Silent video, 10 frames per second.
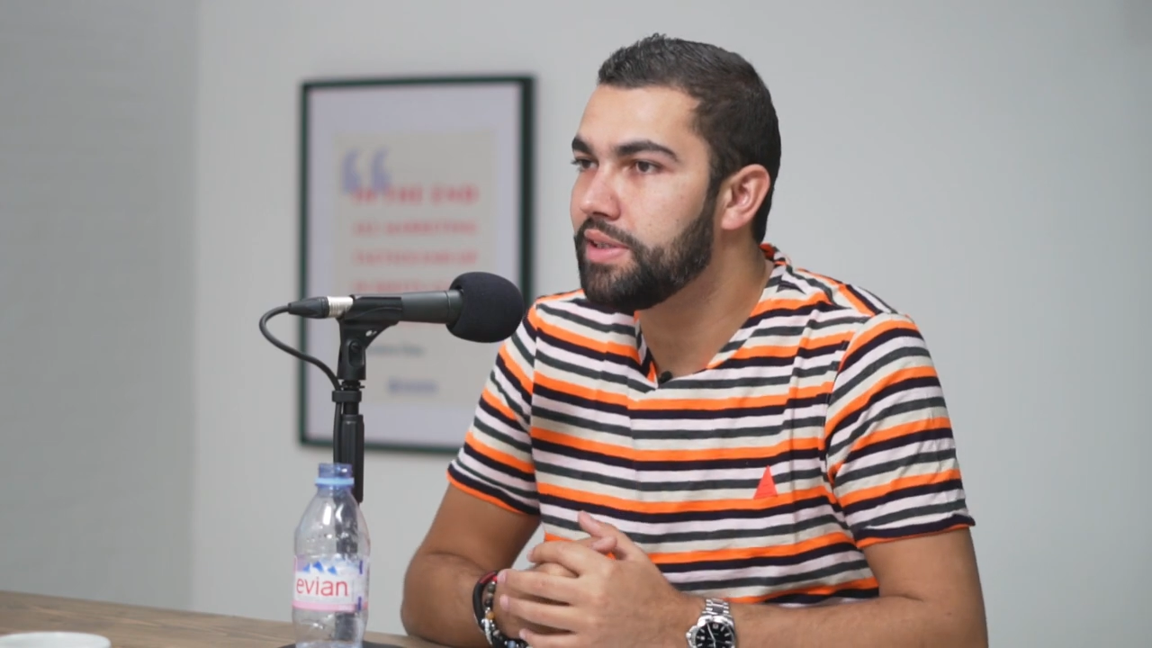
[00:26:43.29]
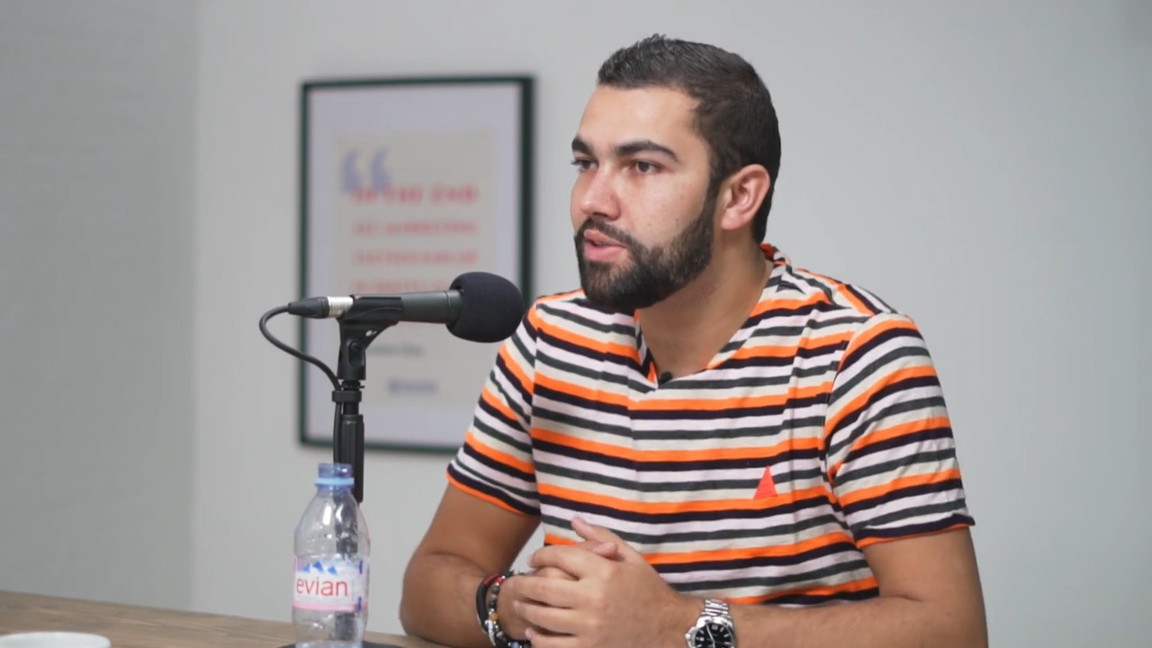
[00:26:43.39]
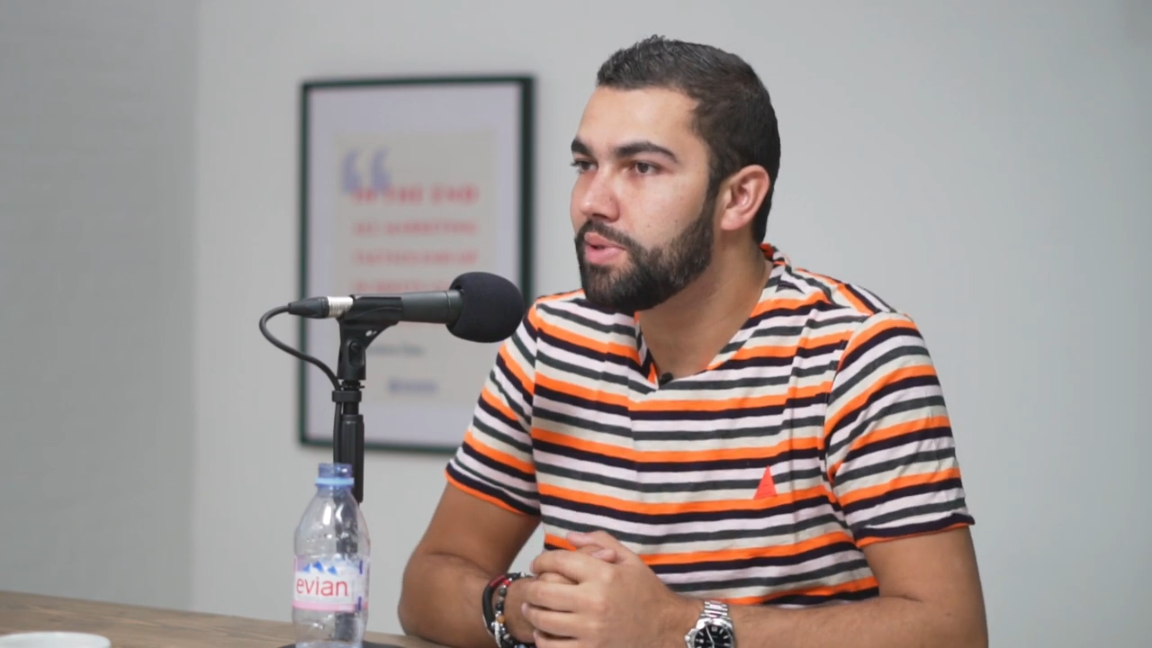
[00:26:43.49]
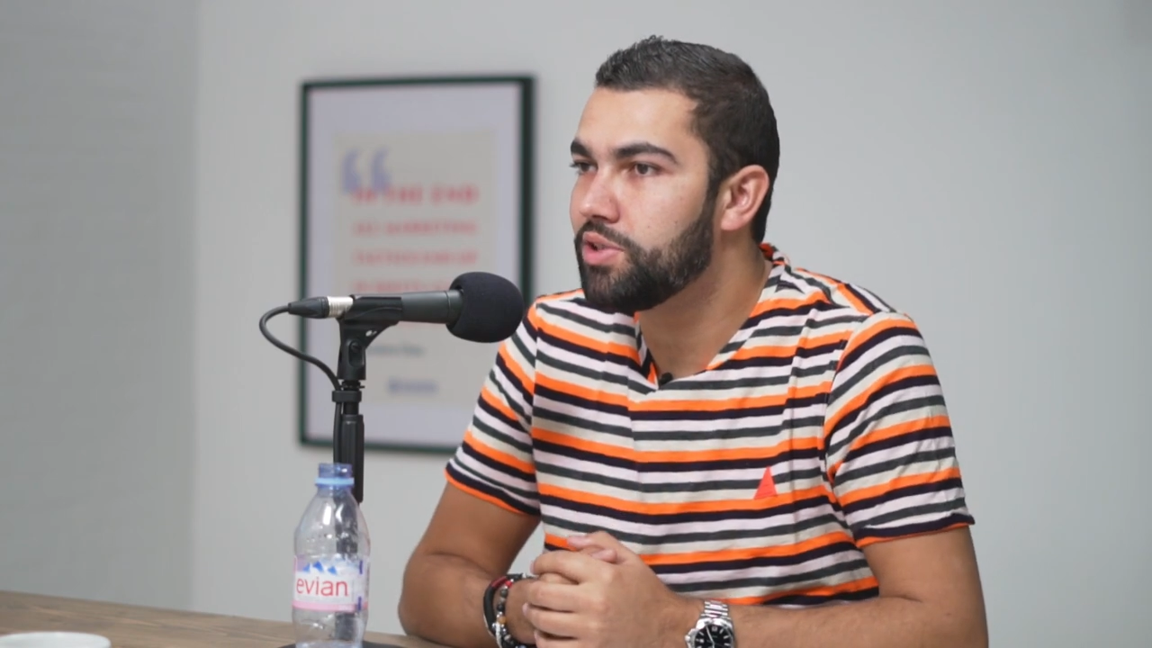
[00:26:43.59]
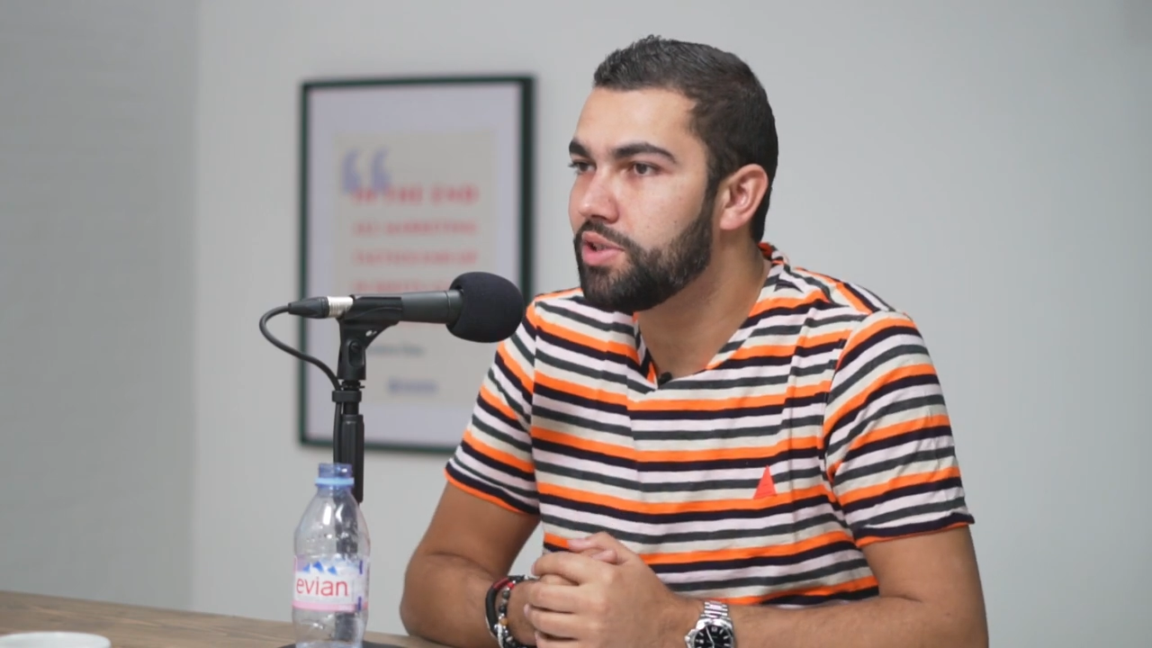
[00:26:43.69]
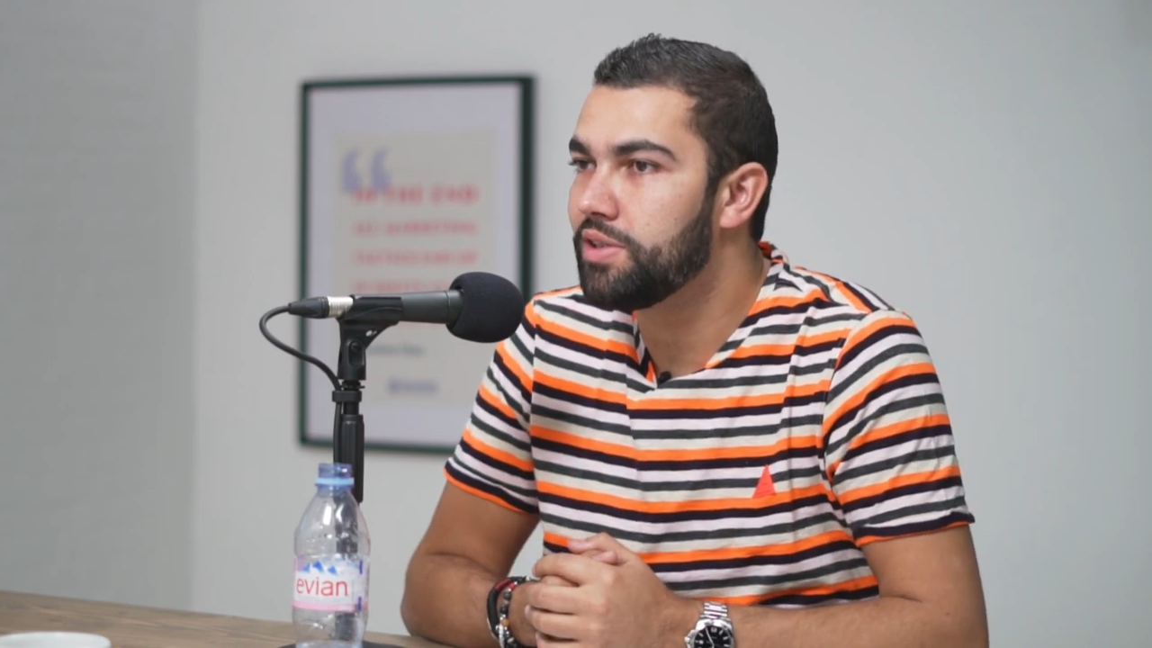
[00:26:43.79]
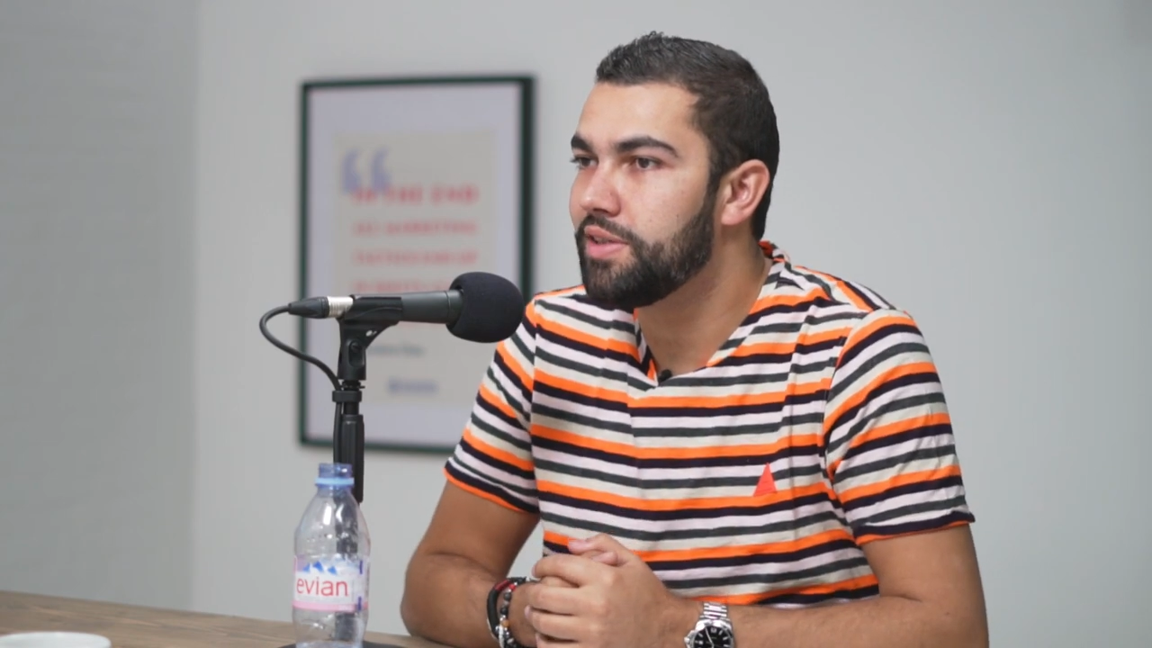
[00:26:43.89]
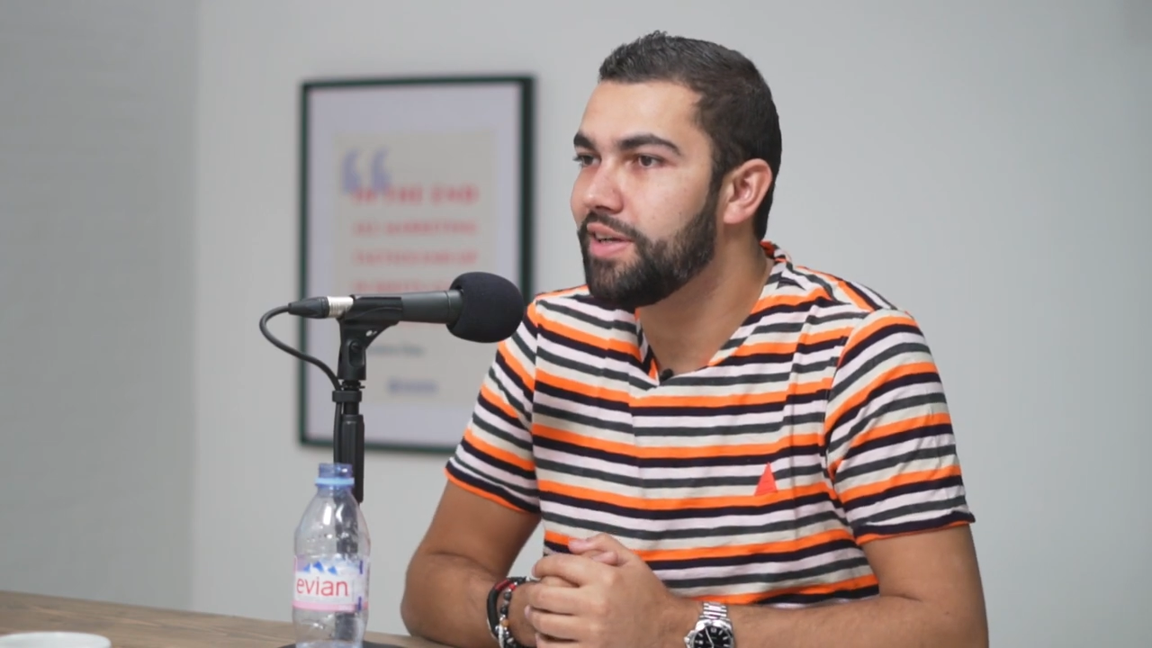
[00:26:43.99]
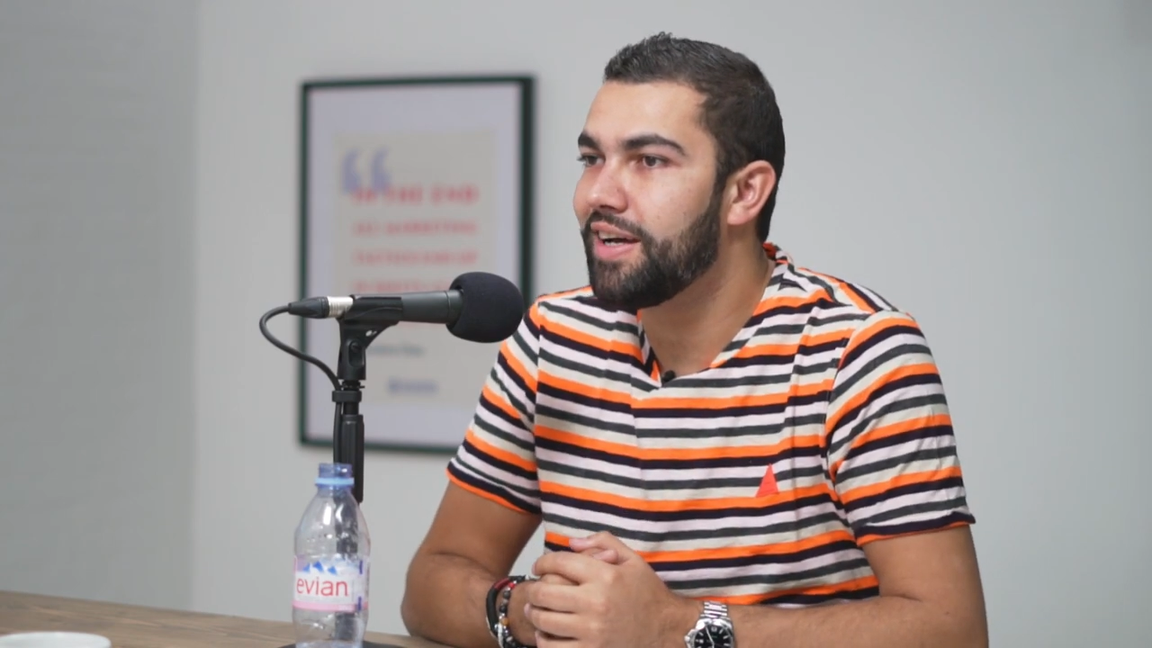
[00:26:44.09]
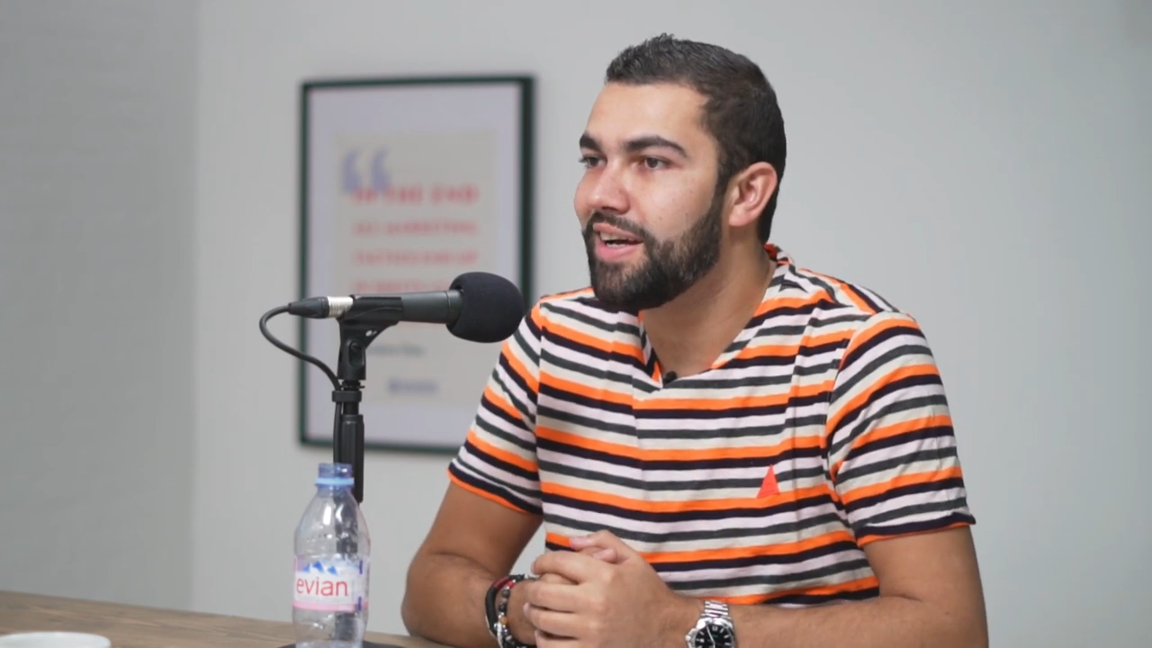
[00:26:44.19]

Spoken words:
this question.